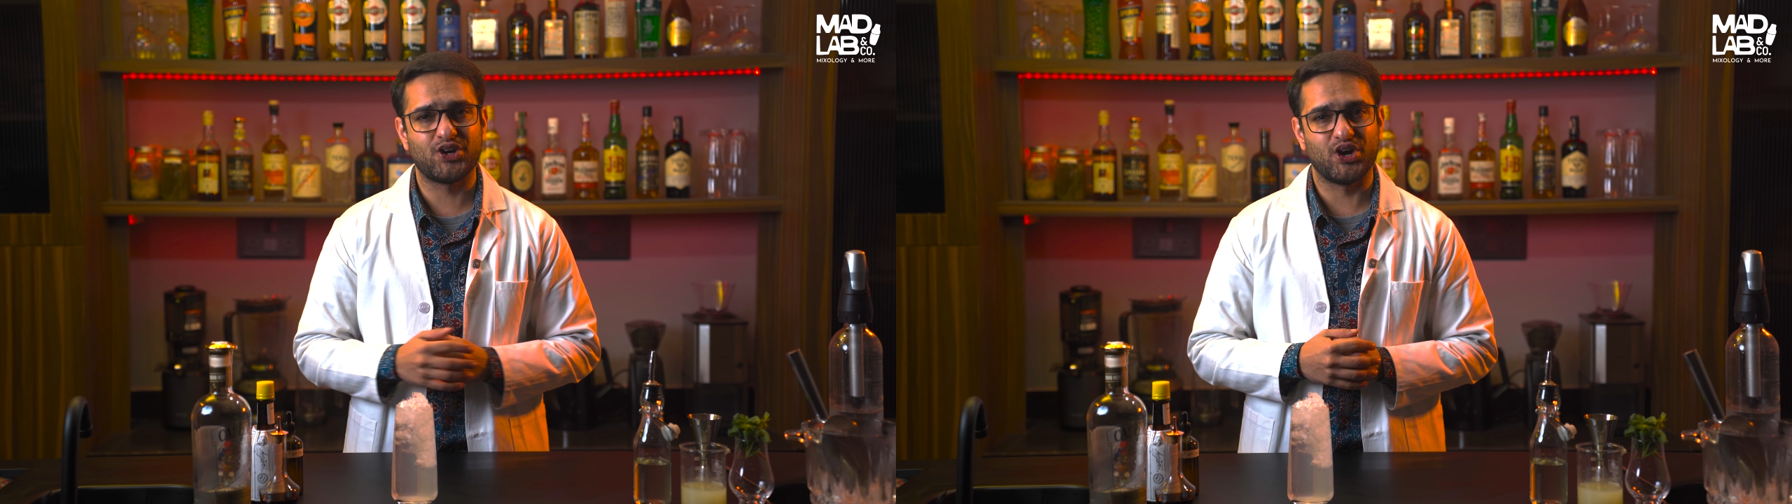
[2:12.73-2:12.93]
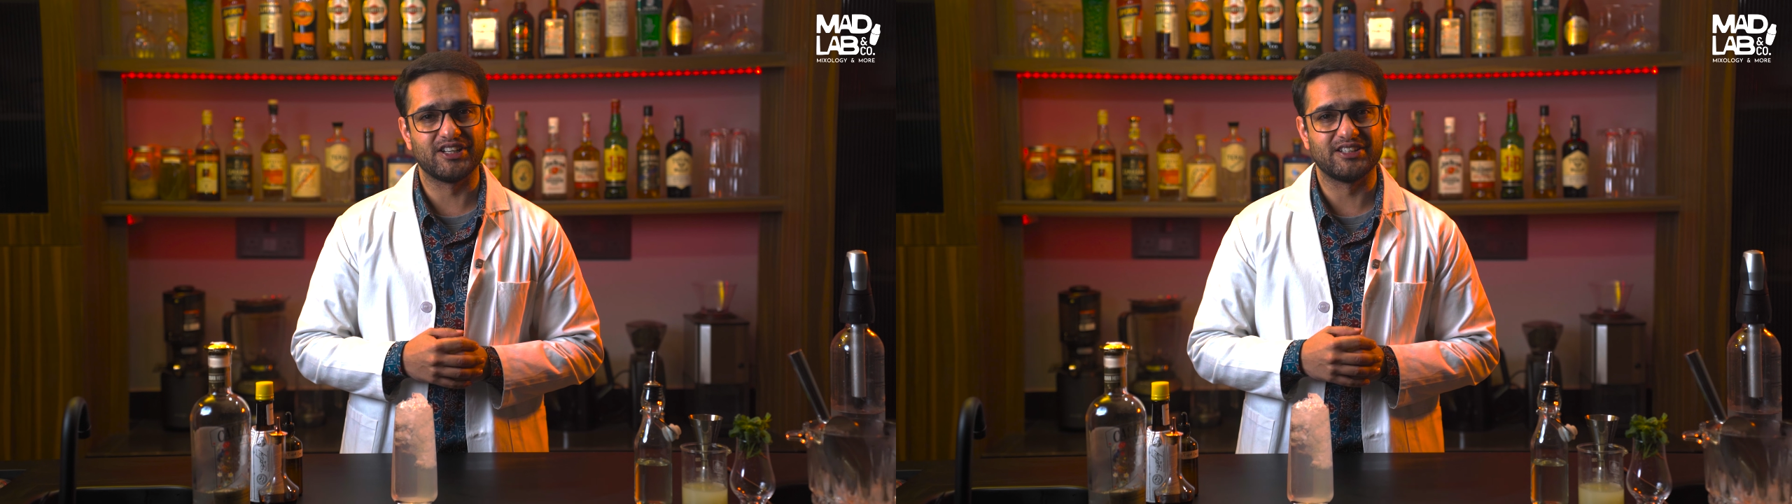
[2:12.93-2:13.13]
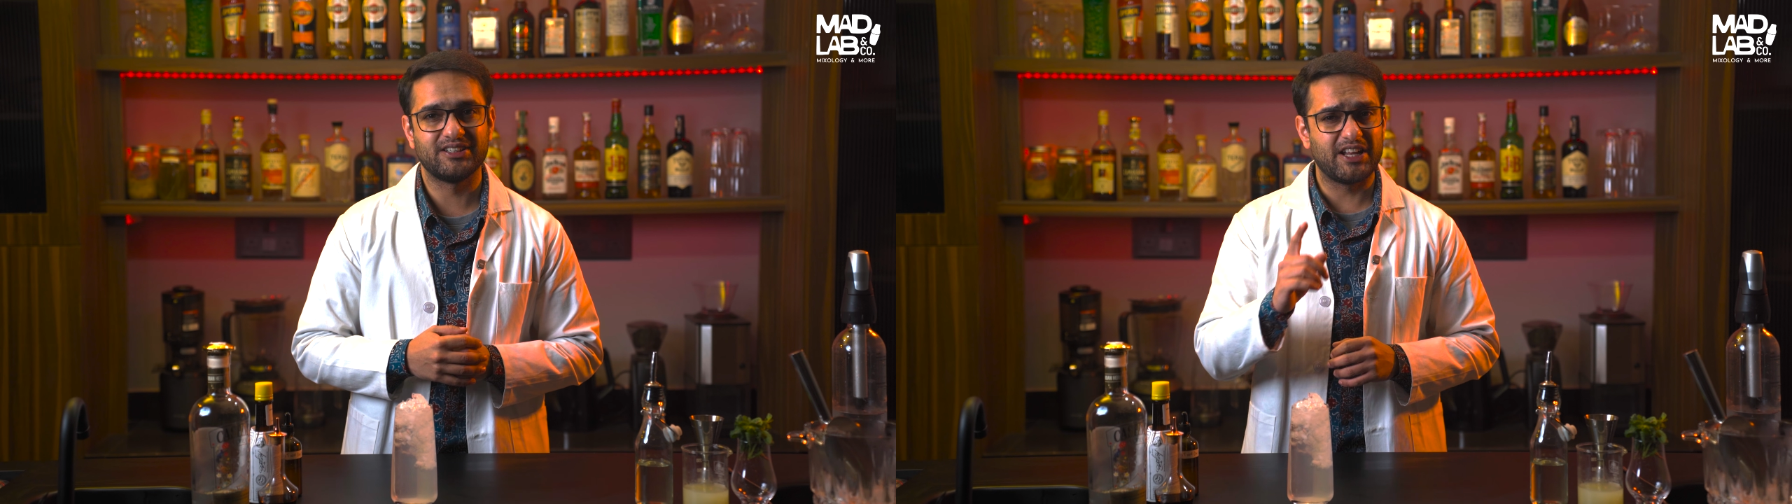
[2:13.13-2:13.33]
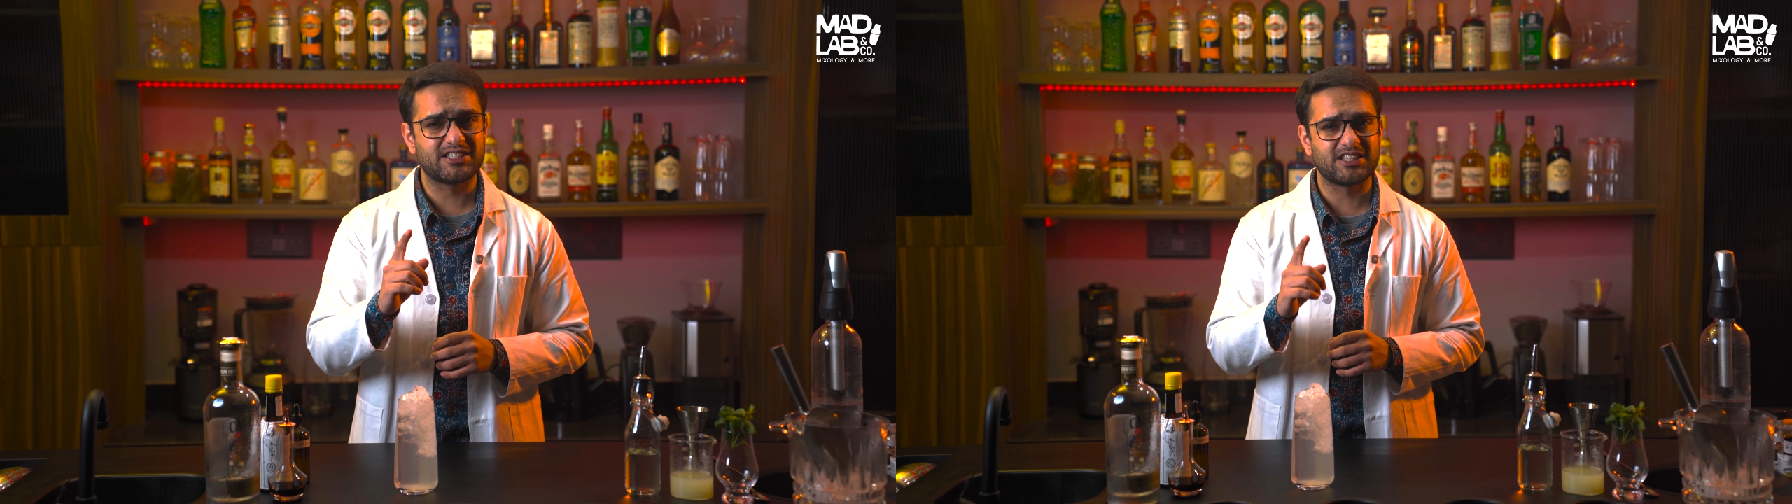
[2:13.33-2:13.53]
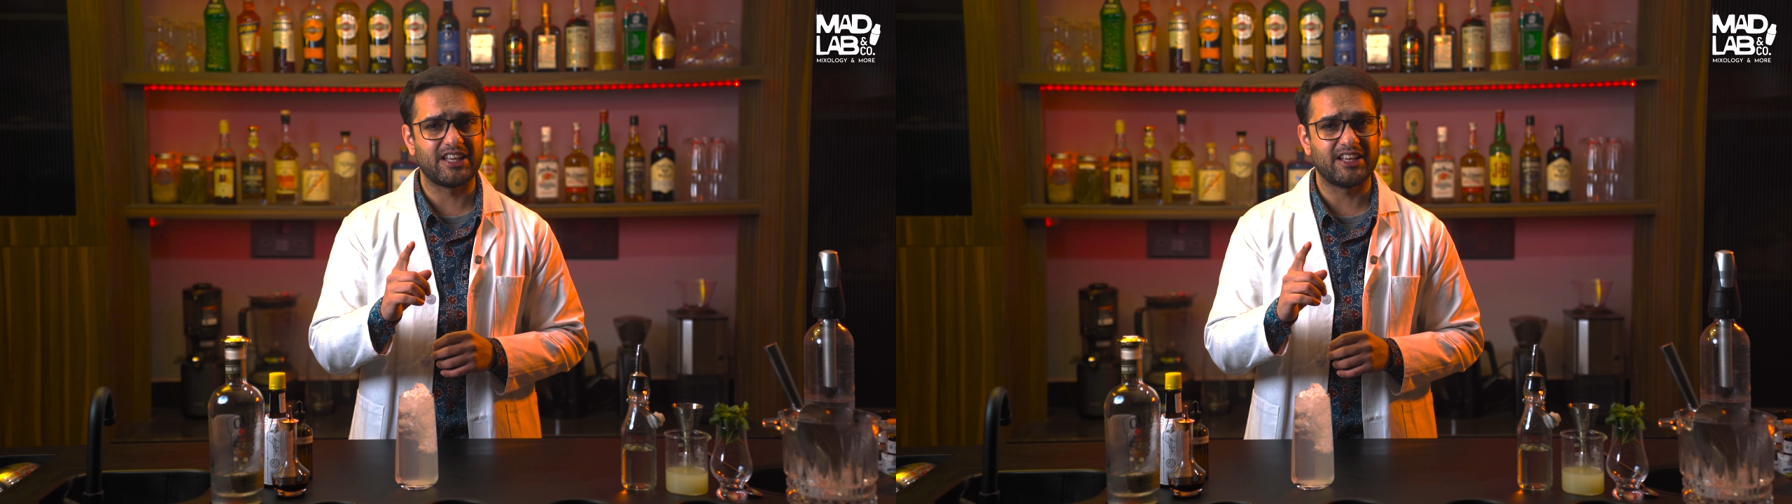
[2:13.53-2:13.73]
call-in. But
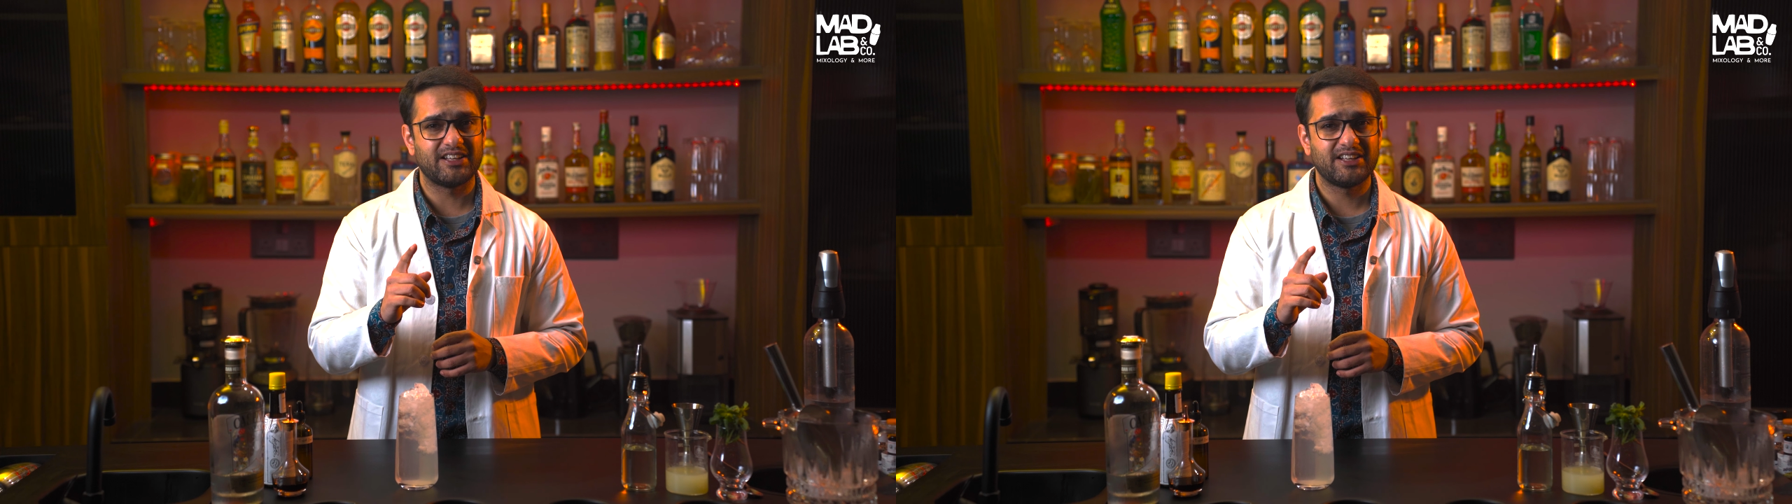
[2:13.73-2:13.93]
here's the thing.